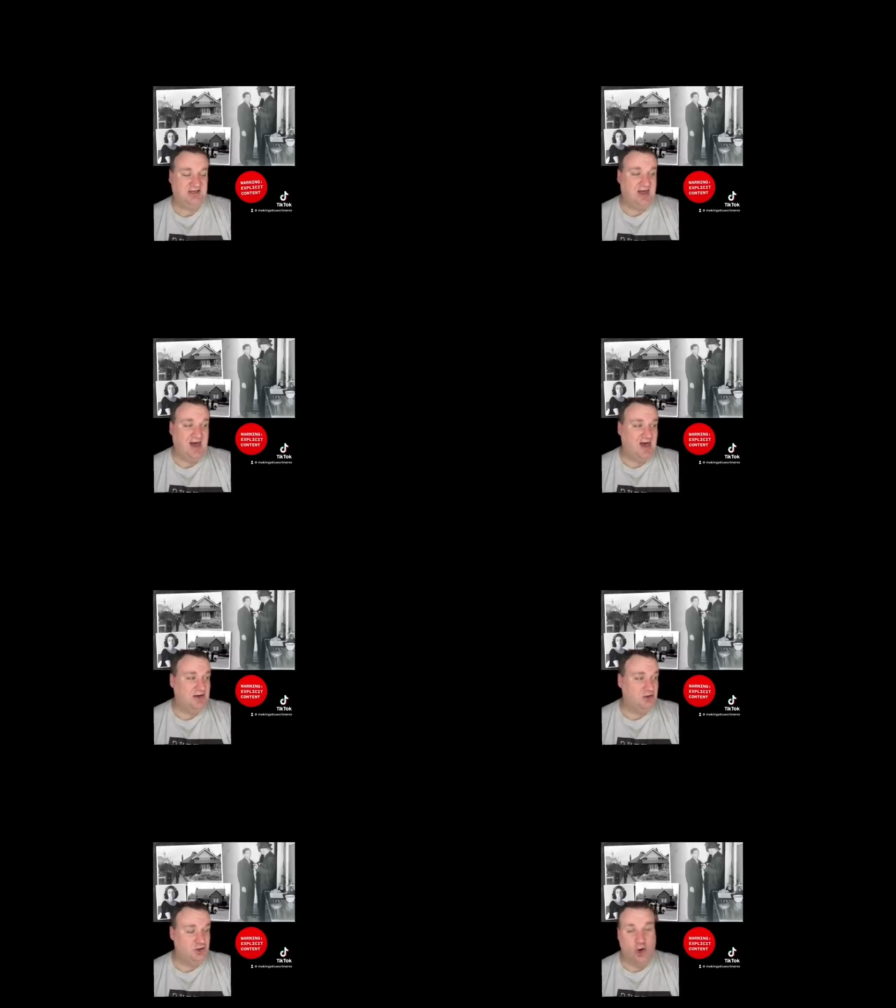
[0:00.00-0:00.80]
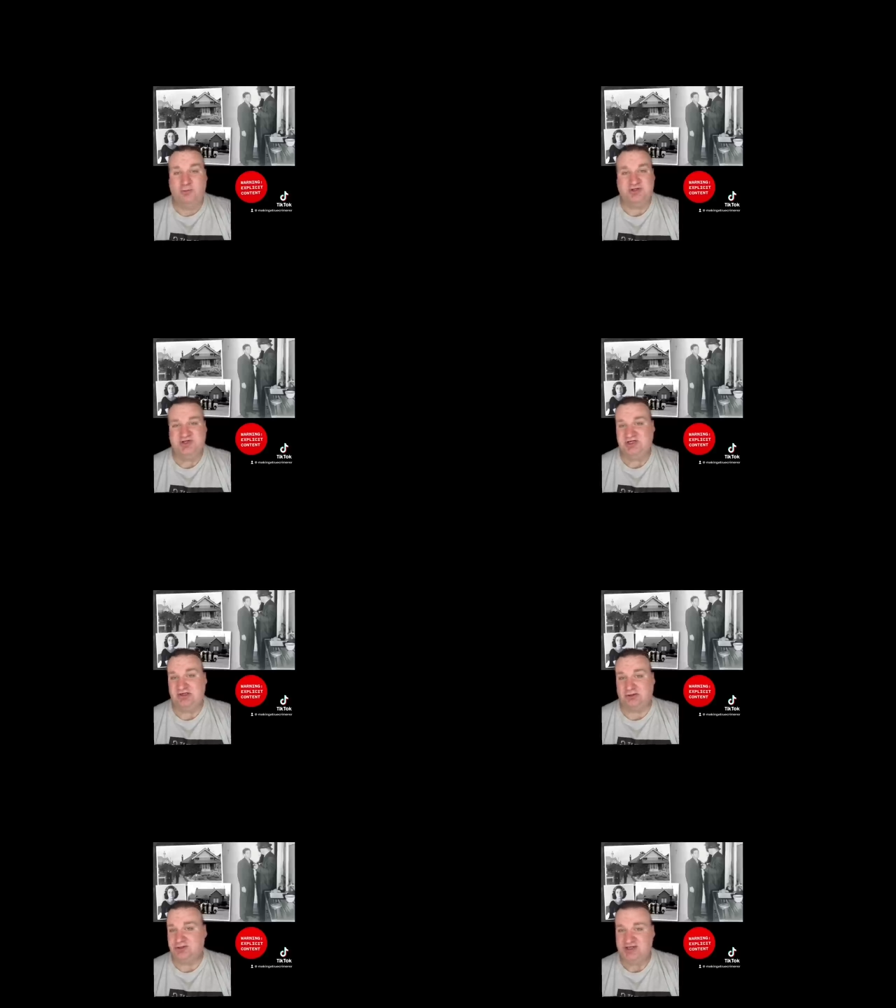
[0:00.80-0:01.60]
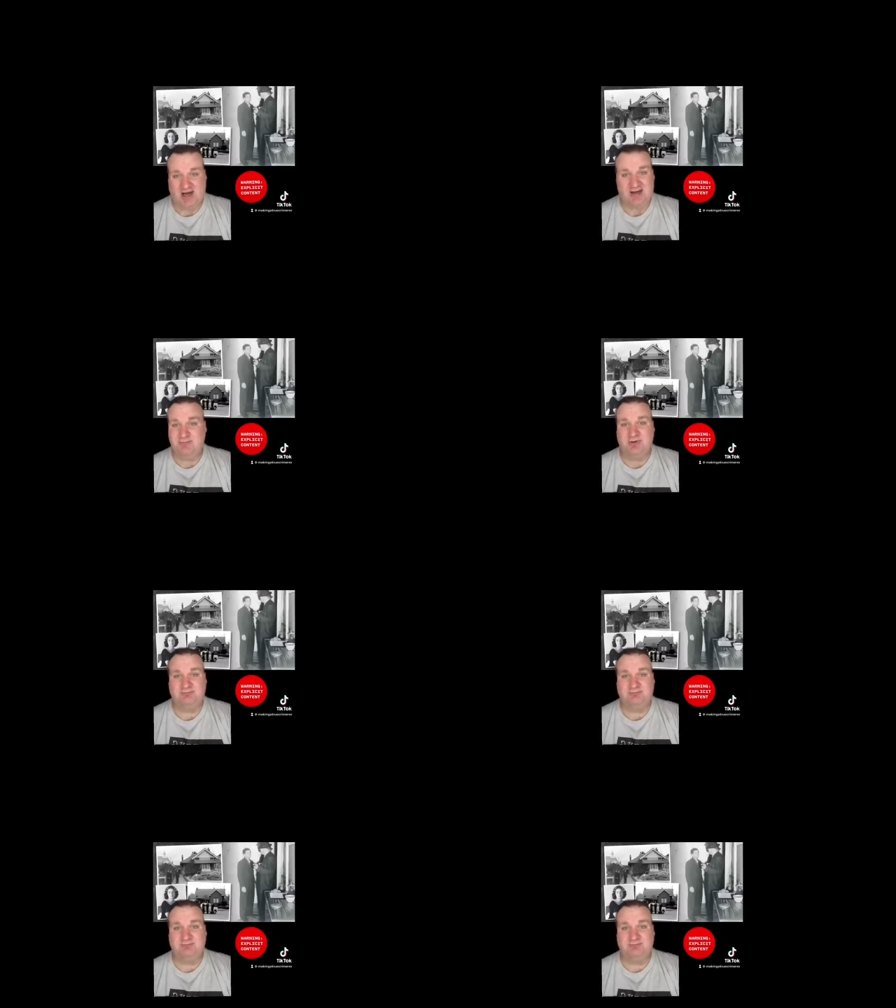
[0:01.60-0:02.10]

had no particular type.